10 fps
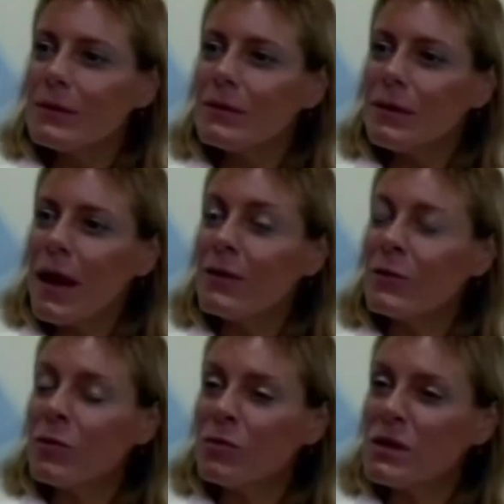hand them
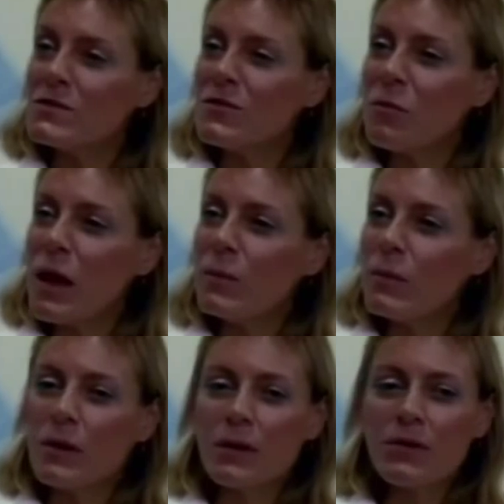a piece of
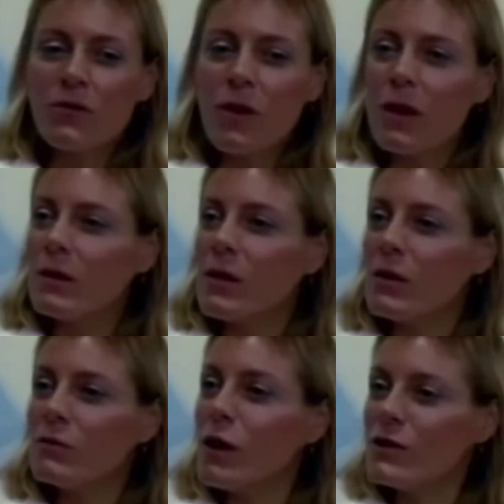paper and say, you know,
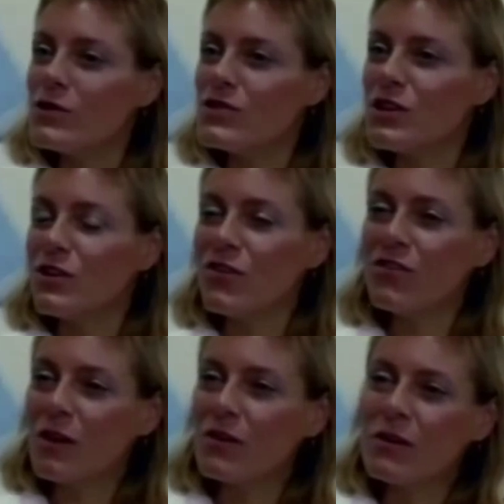register at
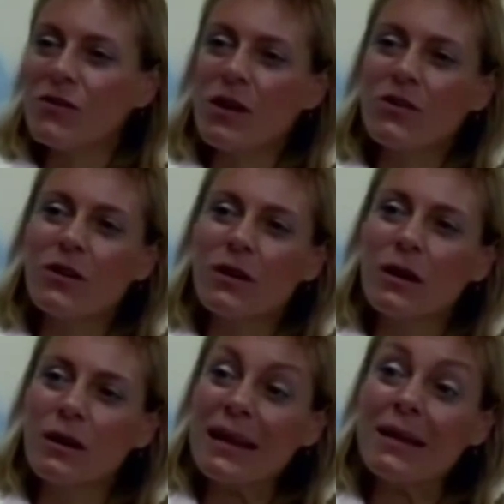such and such a
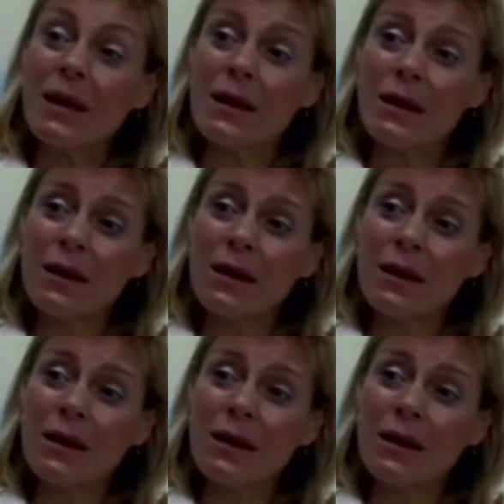clinic.